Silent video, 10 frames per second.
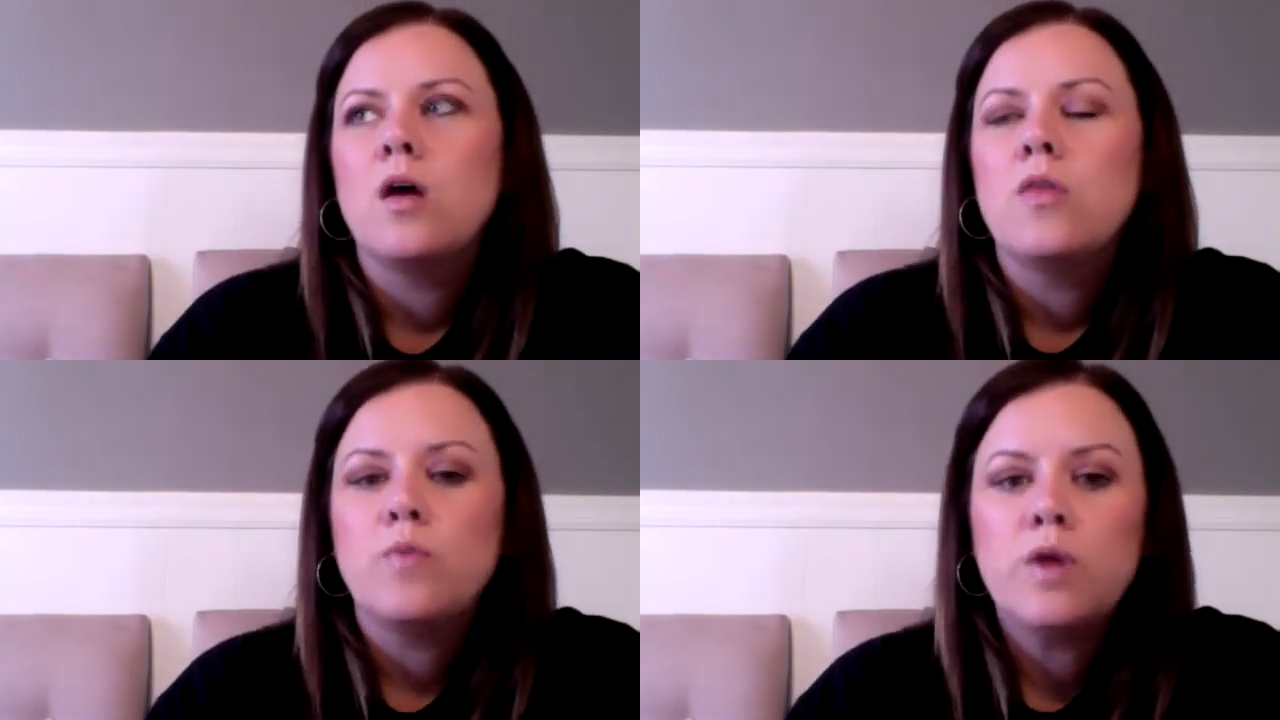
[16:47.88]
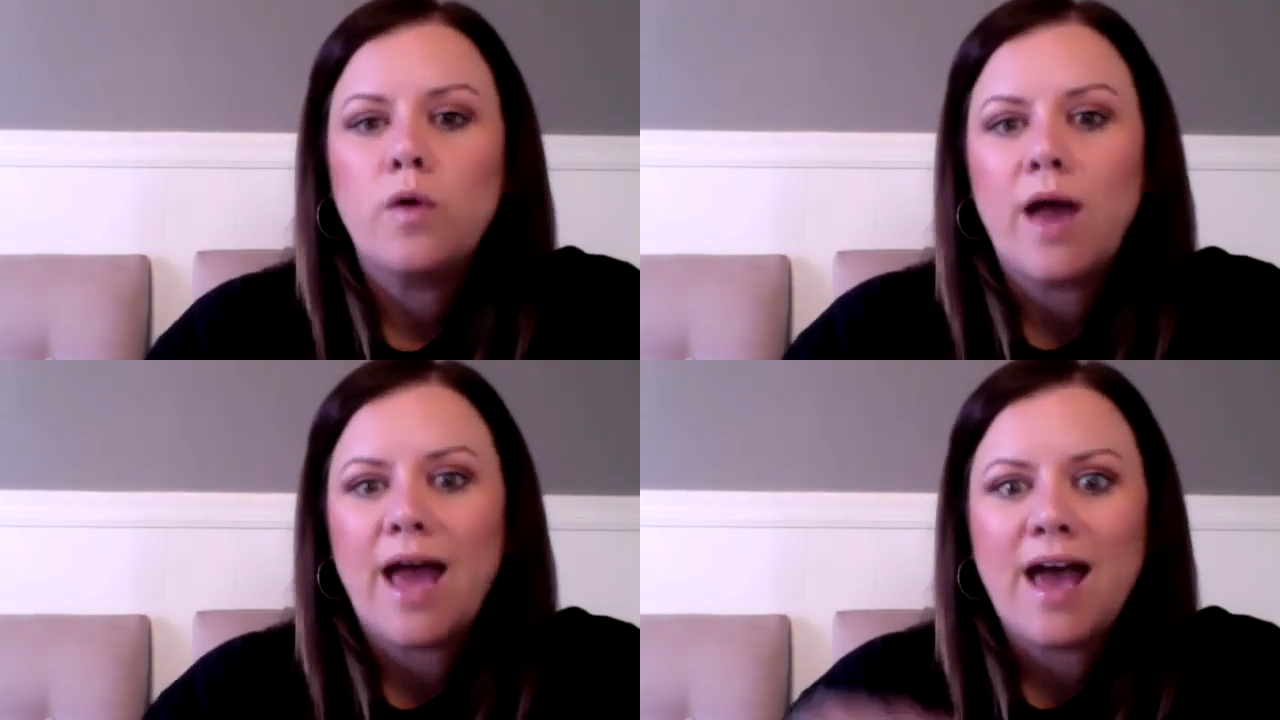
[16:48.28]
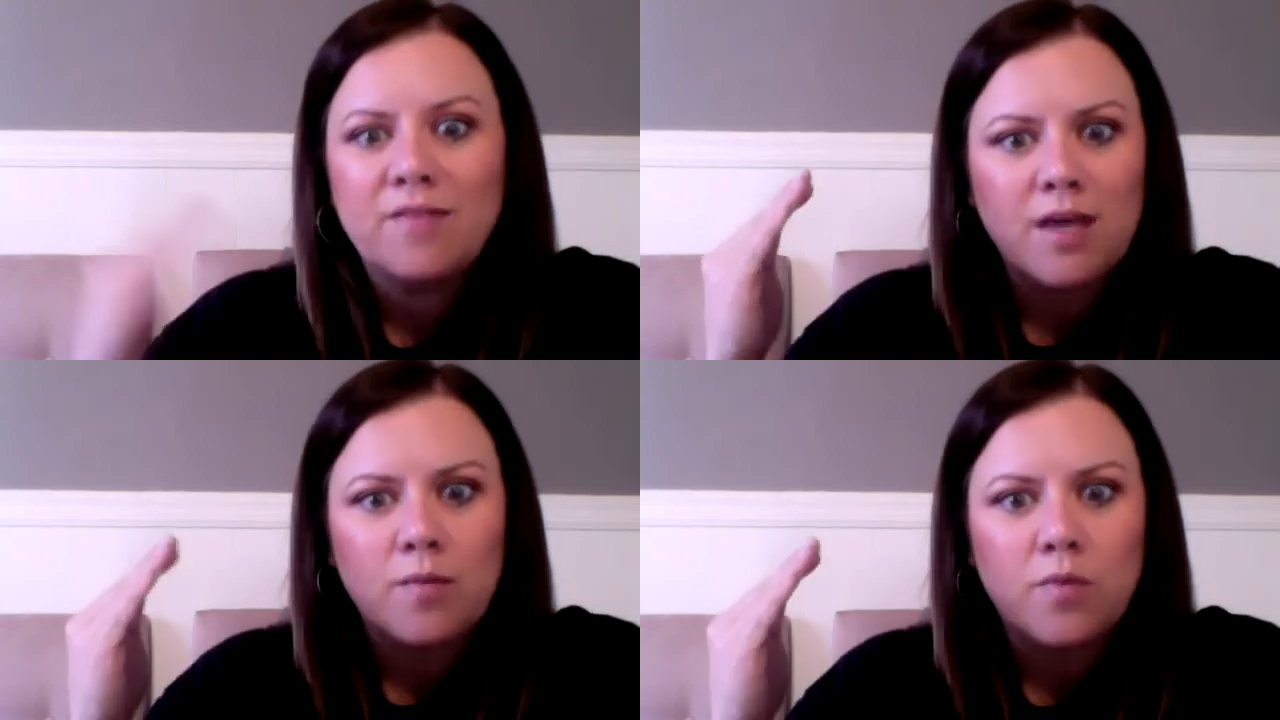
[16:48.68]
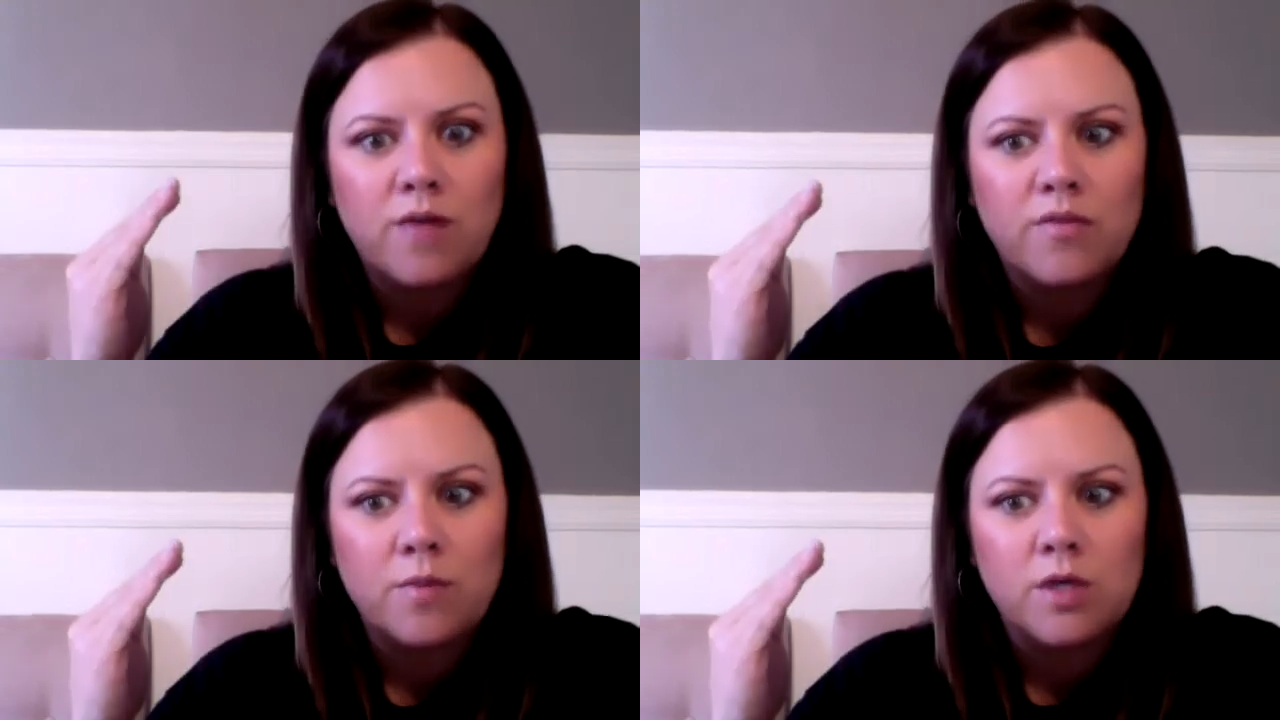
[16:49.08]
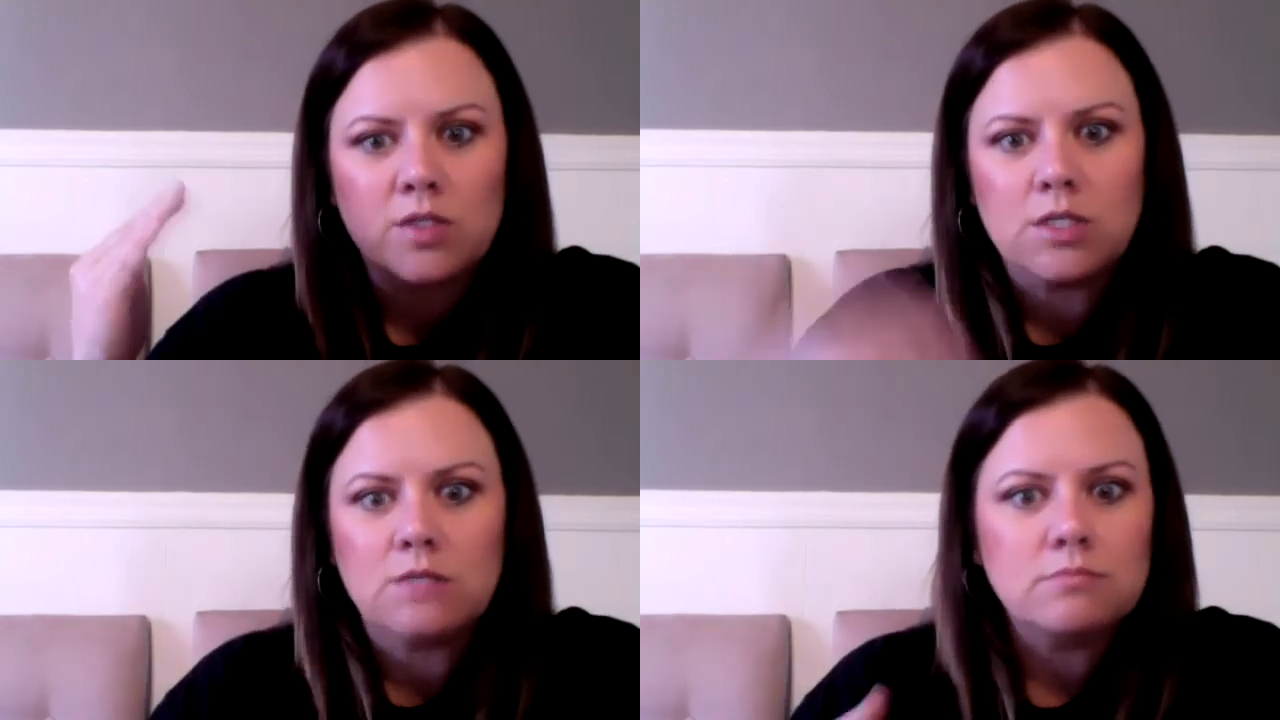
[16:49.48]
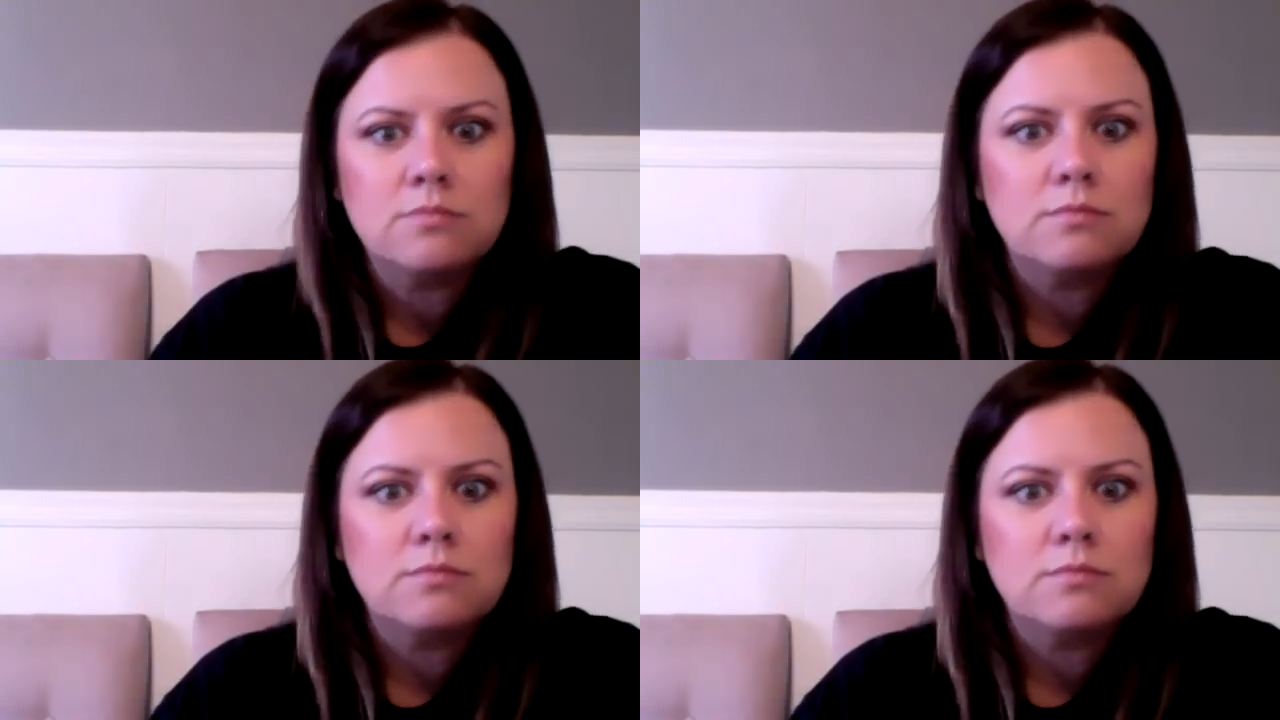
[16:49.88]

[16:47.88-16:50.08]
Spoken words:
we don't have like a profit margin.